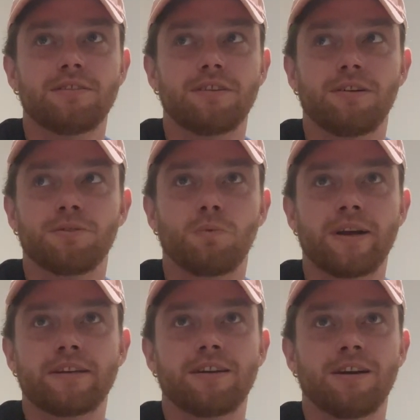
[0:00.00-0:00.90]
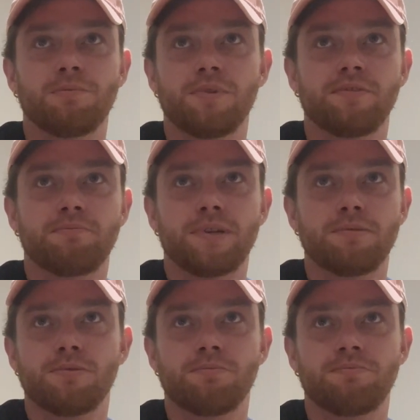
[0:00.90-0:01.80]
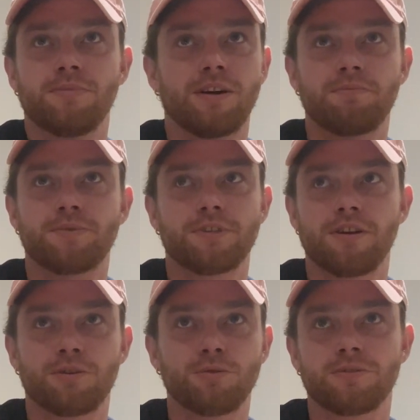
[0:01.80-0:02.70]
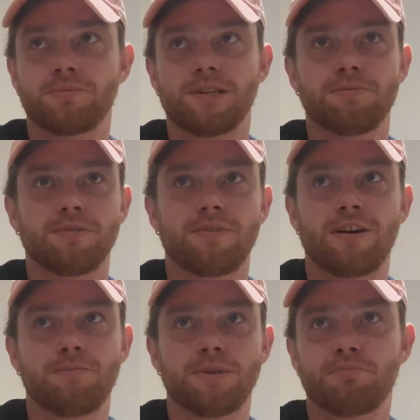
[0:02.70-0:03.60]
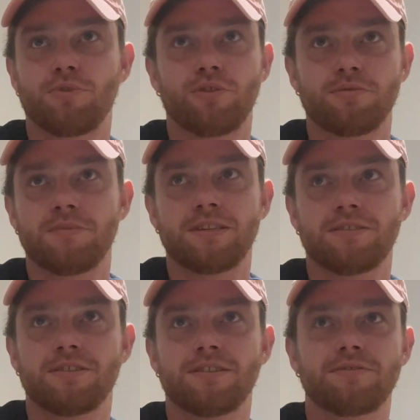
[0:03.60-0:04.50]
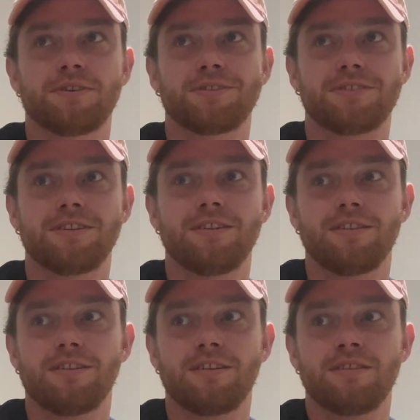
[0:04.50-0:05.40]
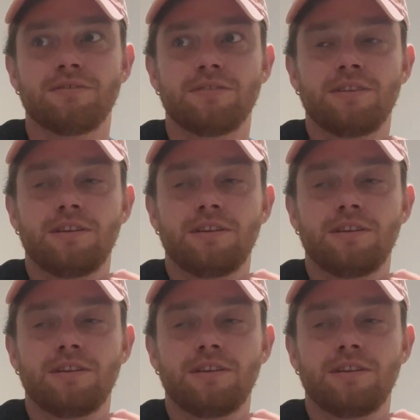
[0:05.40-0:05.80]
So I'd wake up with people, like circles of people around me, prodding me, seeing if I was still alive.